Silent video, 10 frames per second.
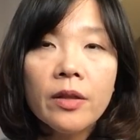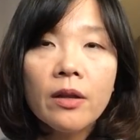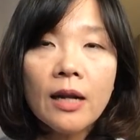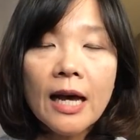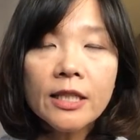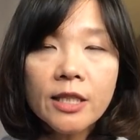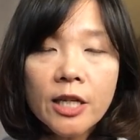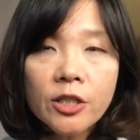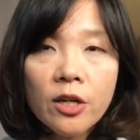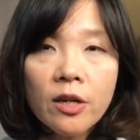The last
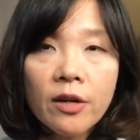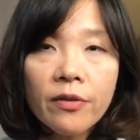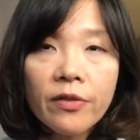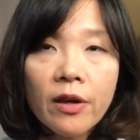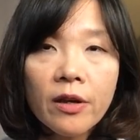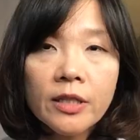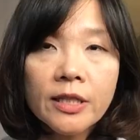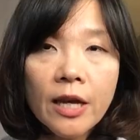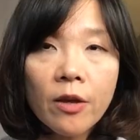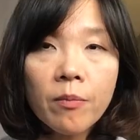section of the
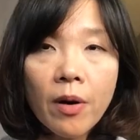second